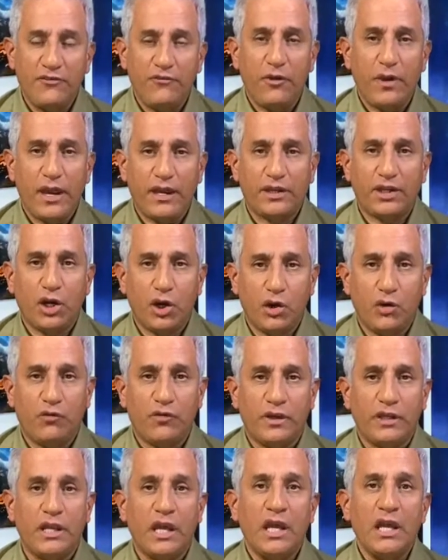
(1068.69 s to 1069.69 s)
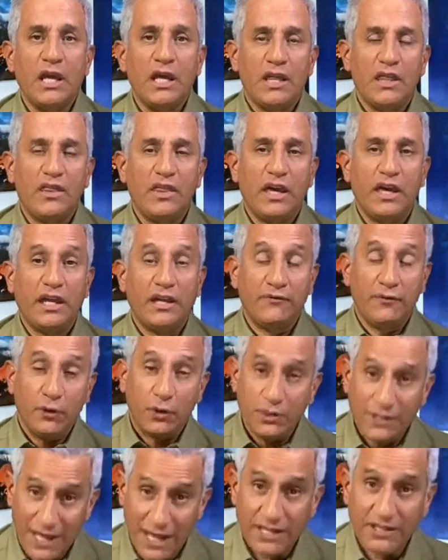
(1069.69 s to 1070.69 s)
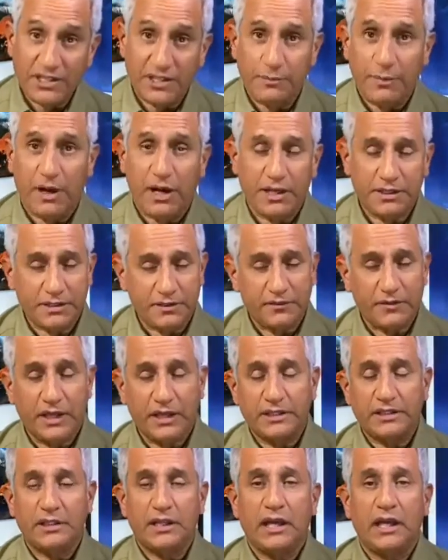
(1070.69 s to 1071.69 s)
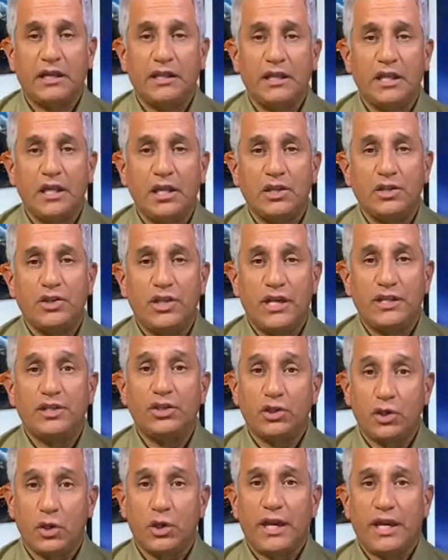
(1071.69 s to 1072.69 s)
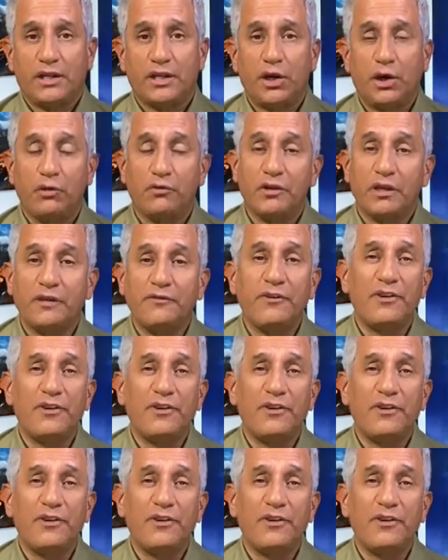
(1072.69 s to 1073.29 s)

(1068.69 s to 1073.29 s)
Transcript: If you had COVID, if you were tested positive, then you know you had COVID.